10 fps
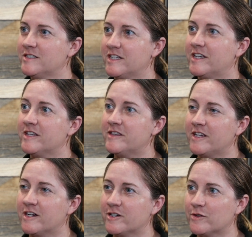get
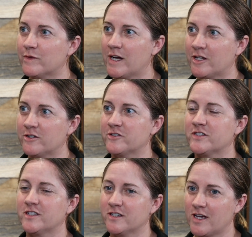the underwriters
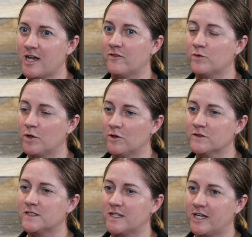and have them
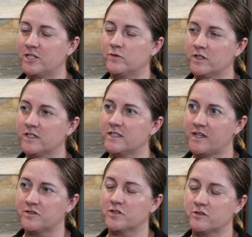on stage willing to
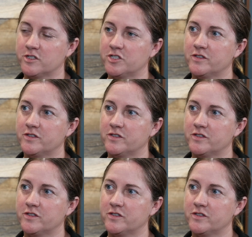answer questions.